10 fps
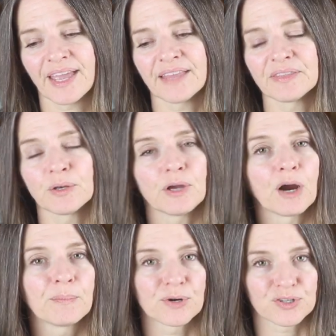And then
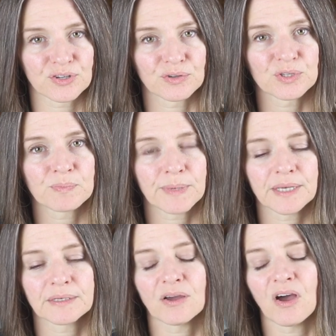our personal
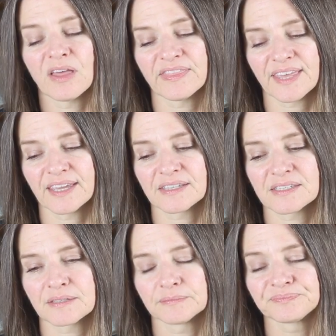spin on
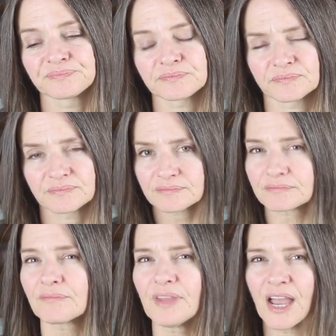things.
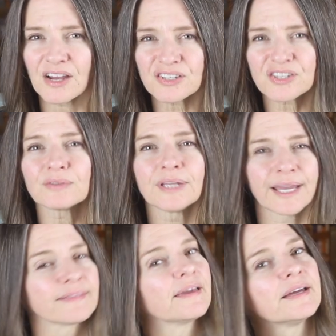I also
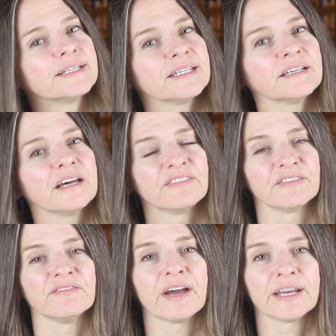like the idea of
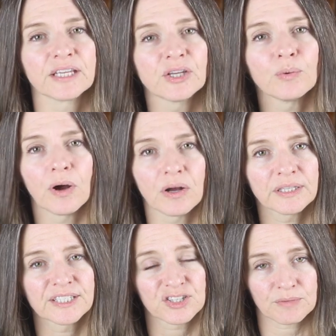inviting you
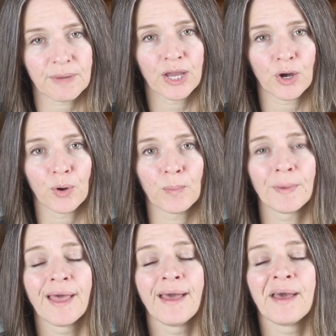all into my
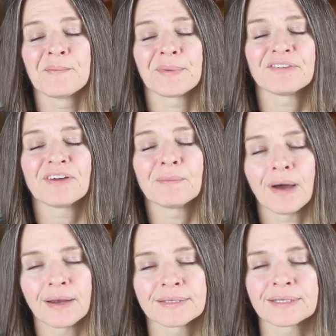home, but if I'm
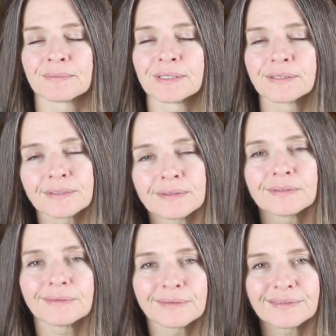honest, I'm a
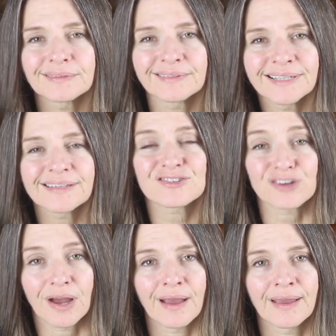little like
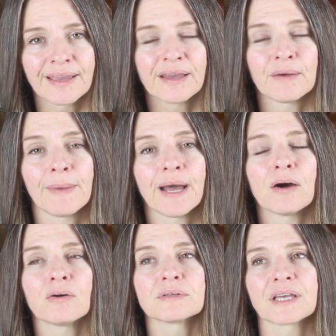shy
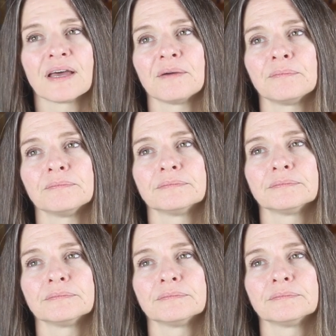about um,